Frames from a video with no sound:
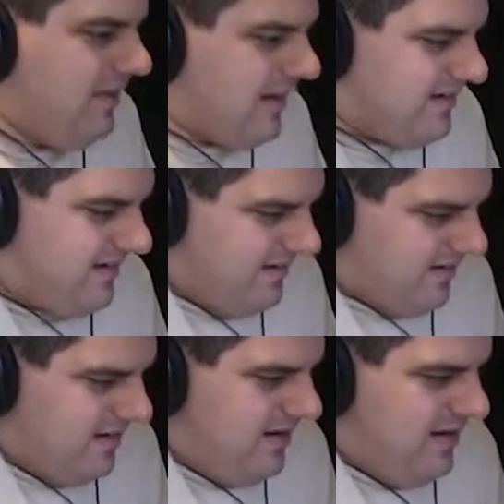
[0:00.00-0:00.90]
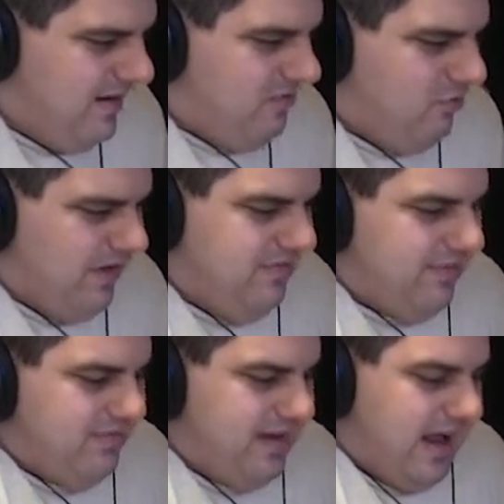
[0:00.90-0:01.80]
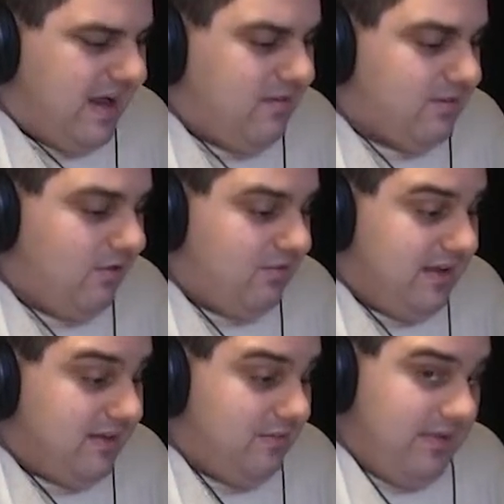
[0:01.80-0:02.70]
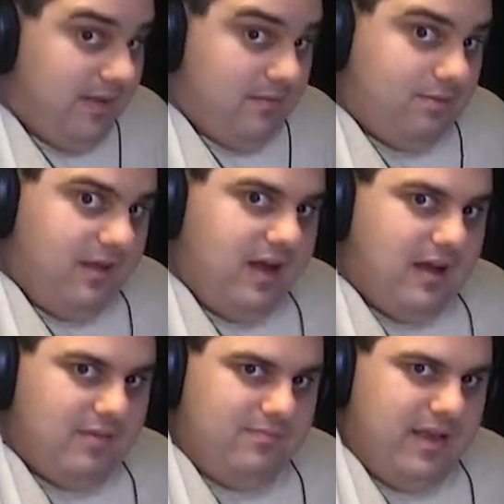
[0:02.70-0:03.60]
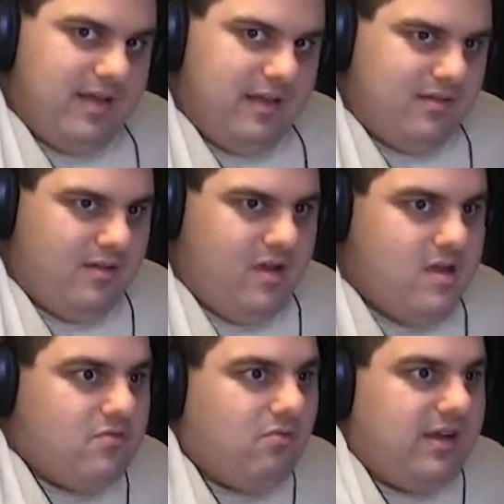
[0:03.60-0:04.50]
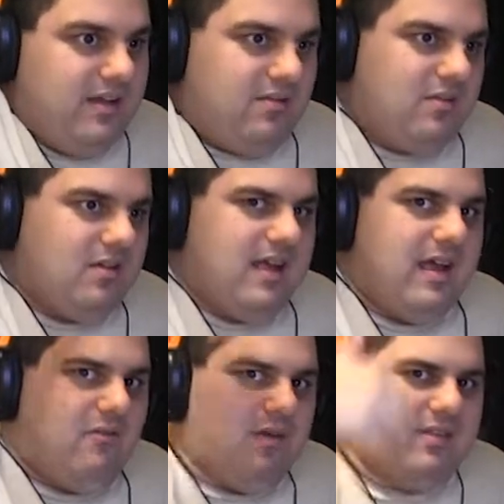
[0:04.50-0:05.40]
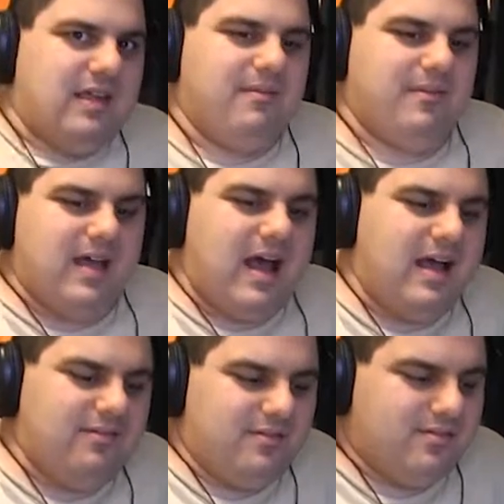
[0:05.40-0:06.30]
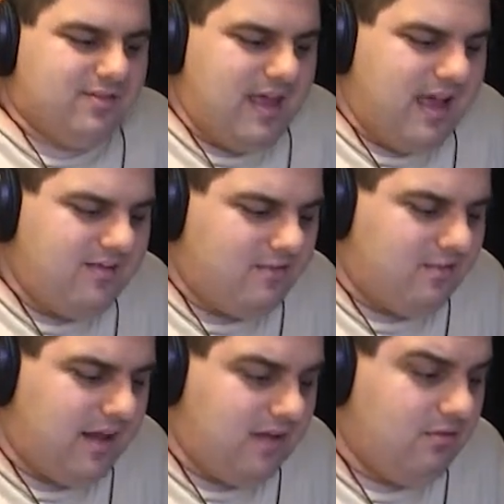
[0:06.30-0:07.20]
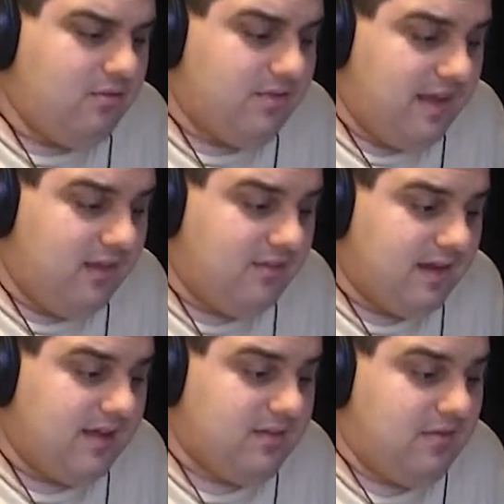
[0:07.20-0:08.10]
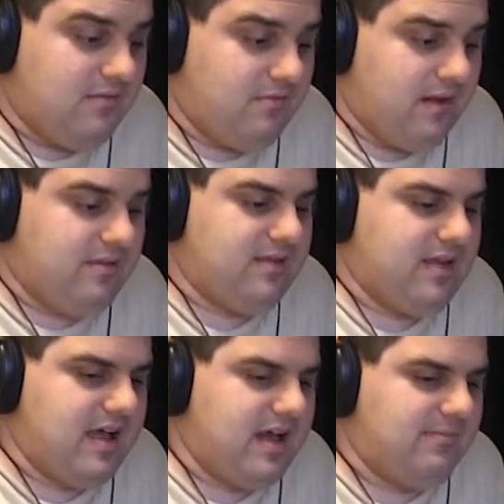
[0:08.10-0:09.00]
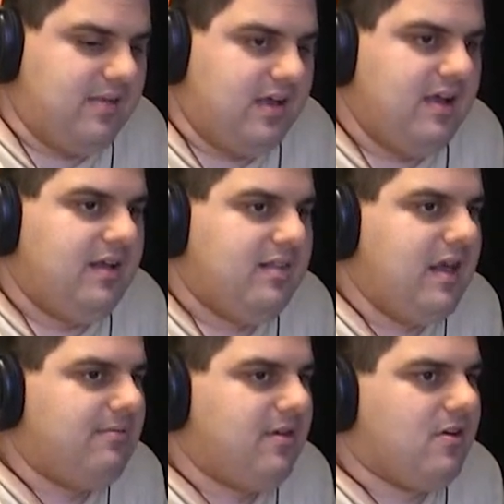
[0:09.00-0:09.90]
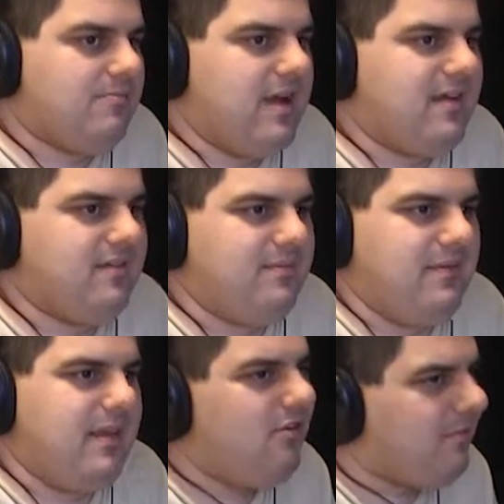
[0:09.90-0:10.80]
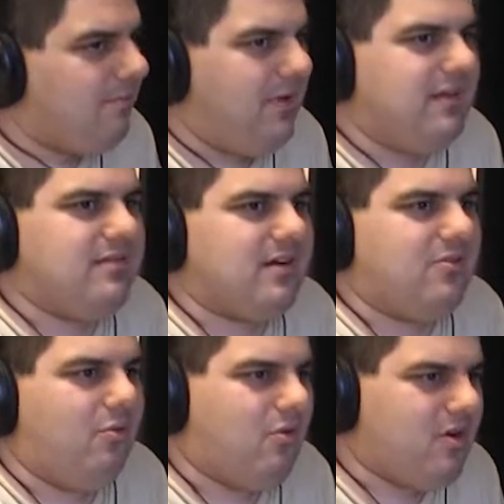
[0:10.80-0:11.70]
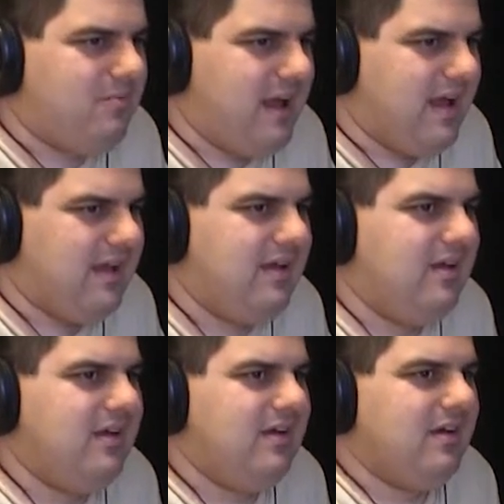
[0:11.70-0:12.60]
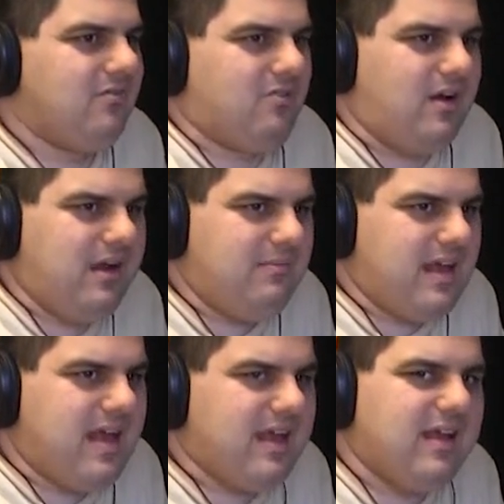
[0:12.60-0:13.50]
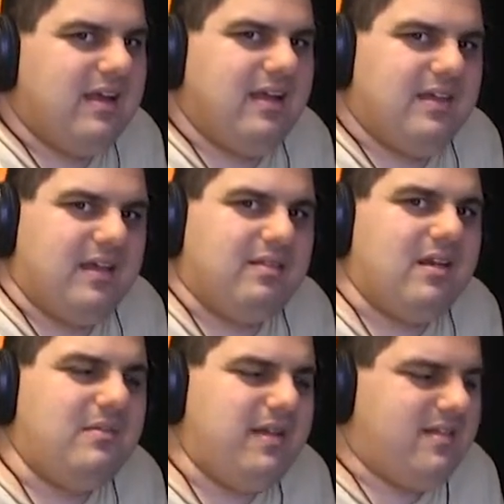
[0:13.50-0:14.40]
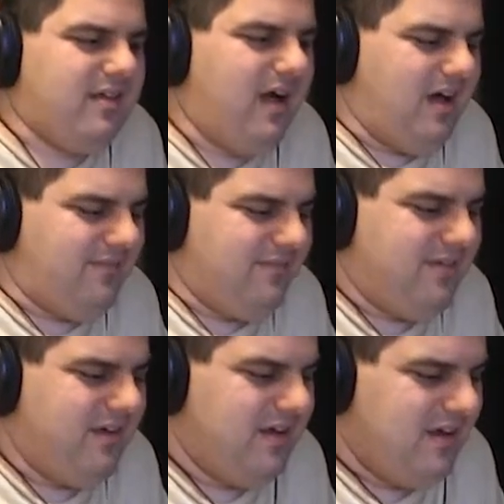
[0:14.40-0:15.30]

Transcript: next year in 2015. I just don't think they'll make the playoffs because when you look at what they've got in the schedule, I know they're talented. They got David Reese. They got um, Desmond Kirkpatrick. You're replacing a quarterback, a running back. That's going to be tough